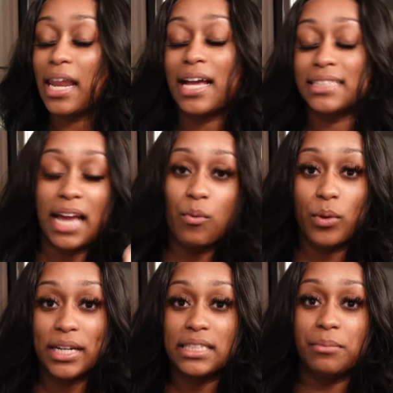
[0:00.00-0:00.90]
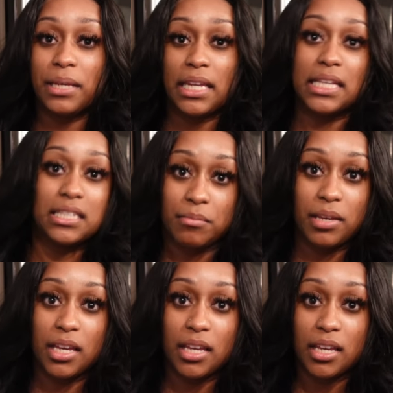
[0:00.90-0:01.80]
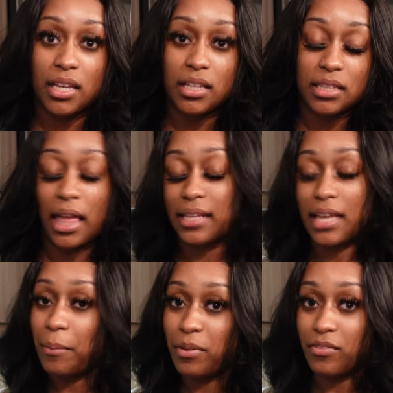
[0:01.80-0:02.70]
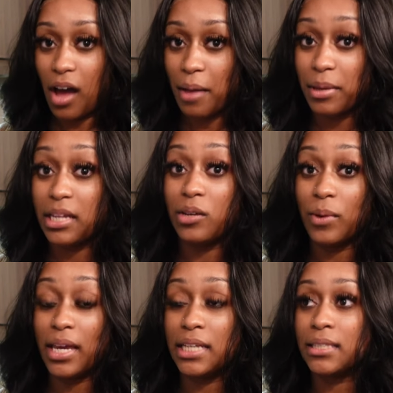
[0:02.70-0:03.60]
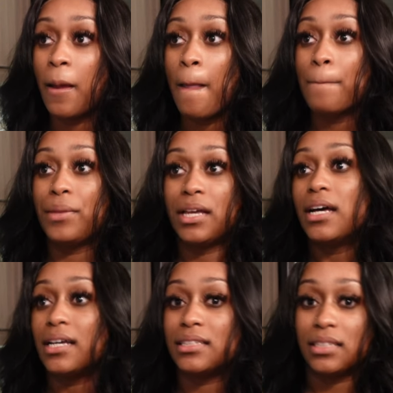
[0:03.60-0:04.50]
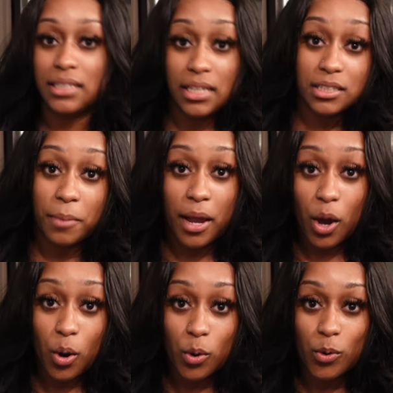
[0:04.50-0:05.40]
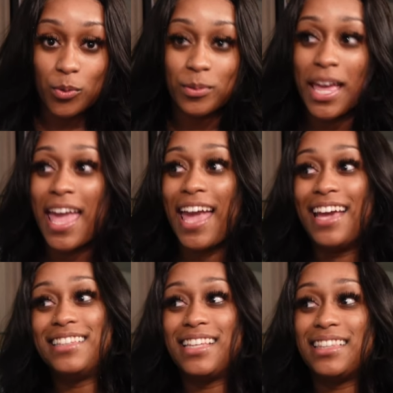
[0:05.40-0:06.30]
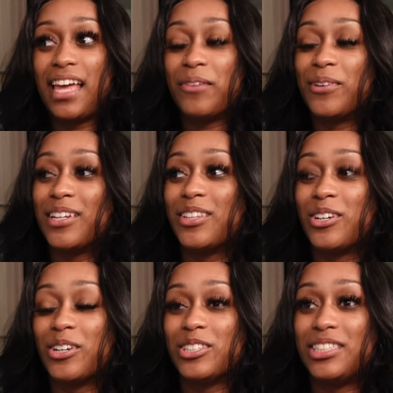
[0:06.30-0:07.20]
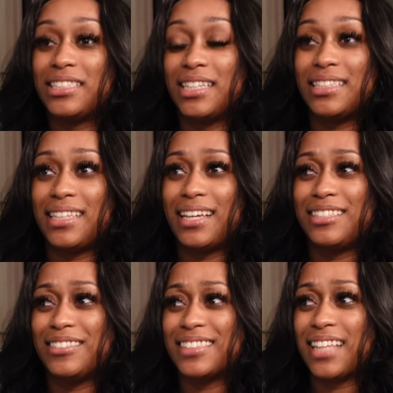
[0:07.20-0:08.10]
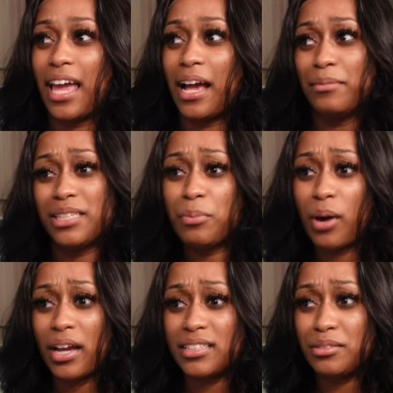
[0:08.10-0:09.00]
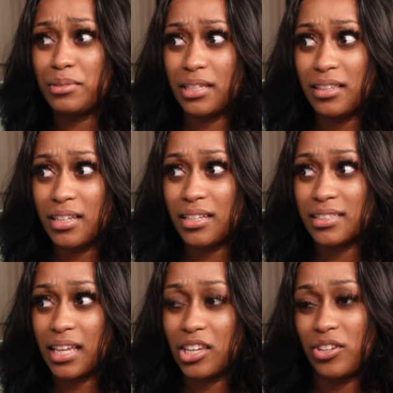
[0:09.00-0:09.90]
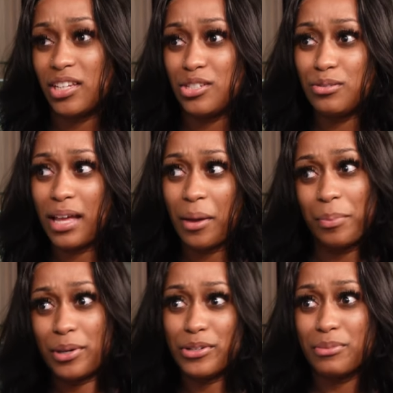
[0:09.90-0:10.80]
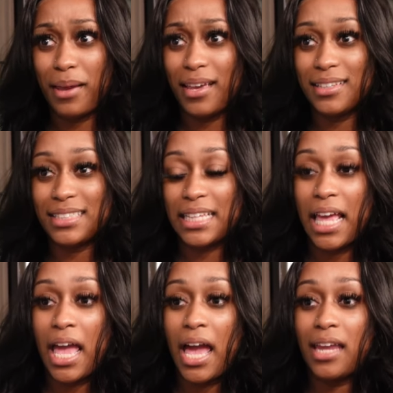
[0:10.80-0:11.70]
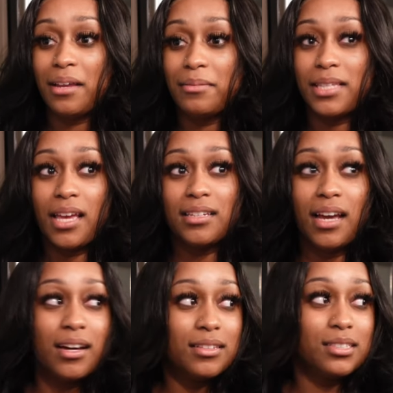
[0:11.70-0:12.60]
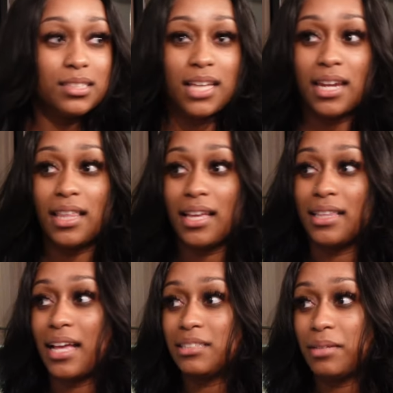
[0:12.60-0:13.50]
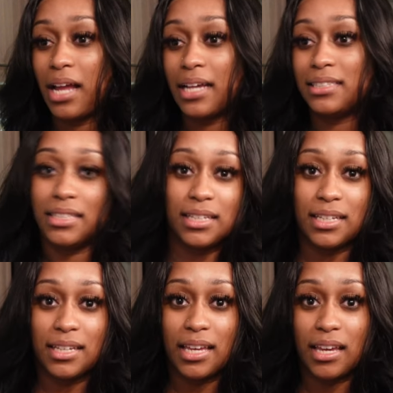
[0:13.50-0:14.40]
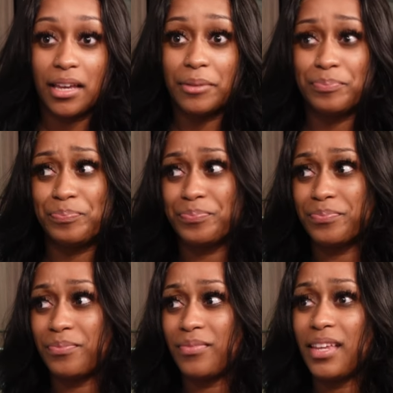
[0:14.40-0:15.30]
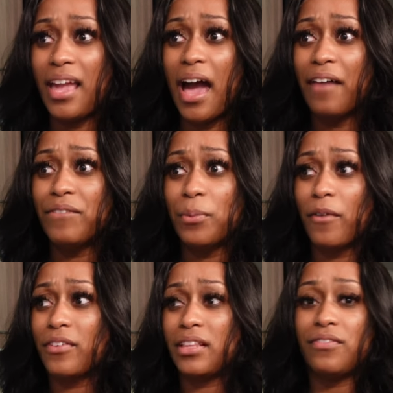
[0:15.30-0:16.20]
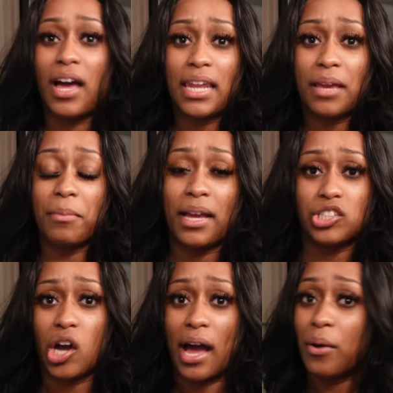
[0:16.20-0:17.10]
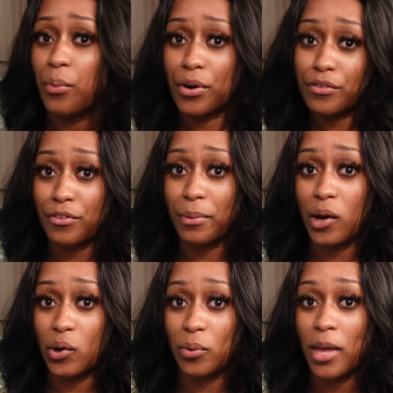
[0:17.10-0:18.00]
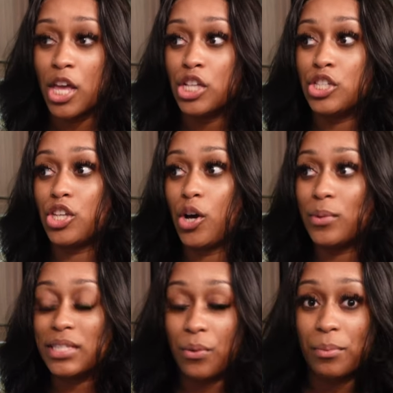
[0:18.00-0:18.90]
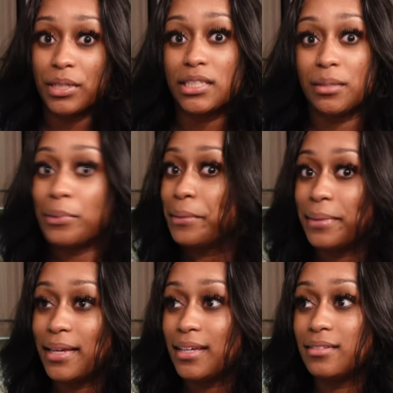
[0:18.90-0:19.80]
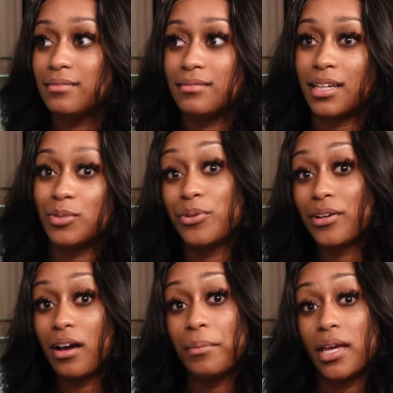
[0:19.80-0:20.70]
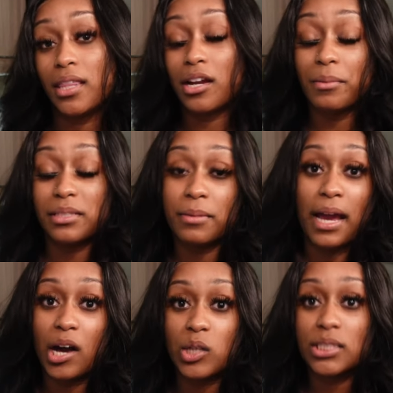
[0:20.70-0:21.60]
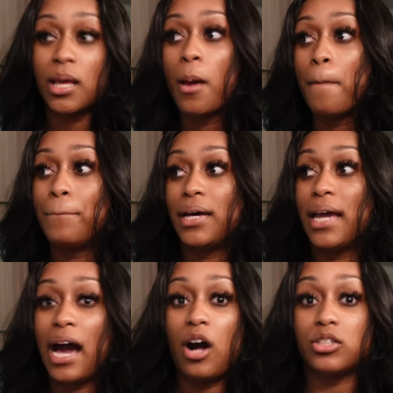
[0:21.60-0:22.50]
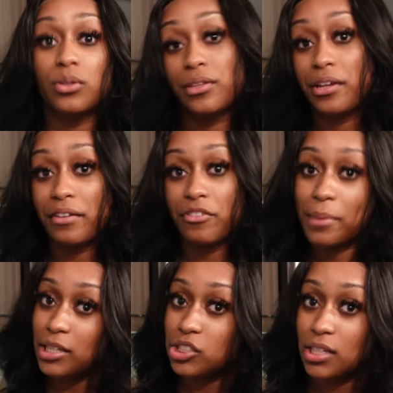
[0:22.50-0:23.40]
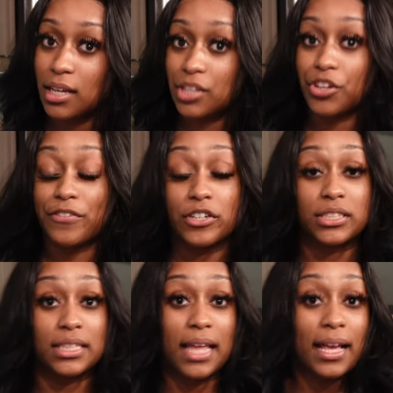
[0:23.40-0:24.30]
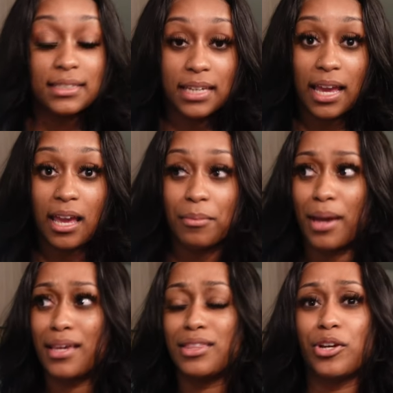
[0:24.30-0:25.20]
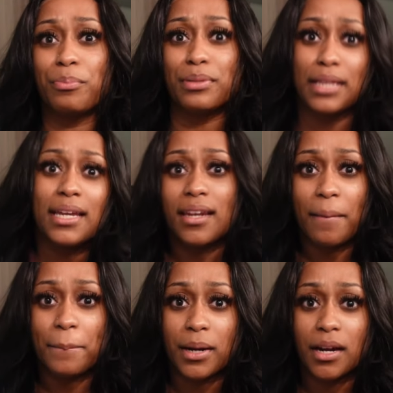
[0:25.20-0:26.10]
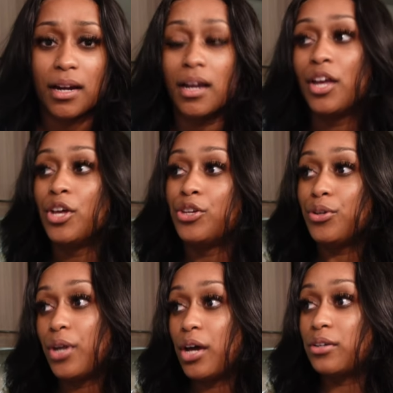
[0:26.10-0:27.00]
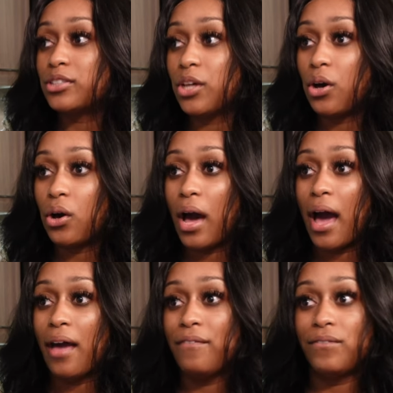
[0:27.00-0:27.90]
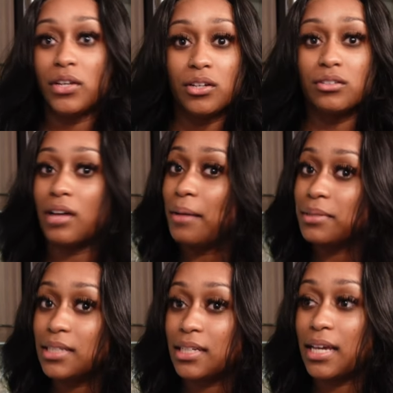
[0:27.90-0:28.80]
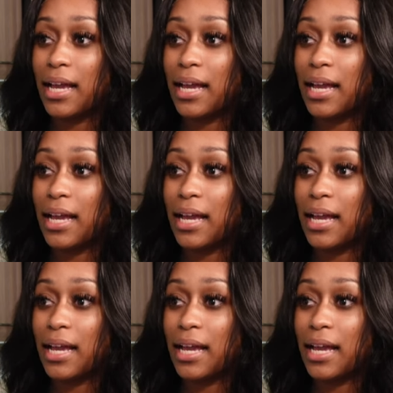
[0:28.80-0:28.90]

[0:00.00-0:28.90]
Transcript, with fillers: Like I said, I wanted it to be an intimate like type of vibe anyways because this is my home and then like one of the girls she did say she was like i'm surprised you did this like you didn't do like a Peerspace and i was like no this was kind of like a last minute idea and I feel perfectly fine. Like my job, I work from home. So when someone books an appointment, guess where they're coming? They're coming to my house. But I also get their information. I get their first and last name. I get their plate number, you know. So I feel I'm good.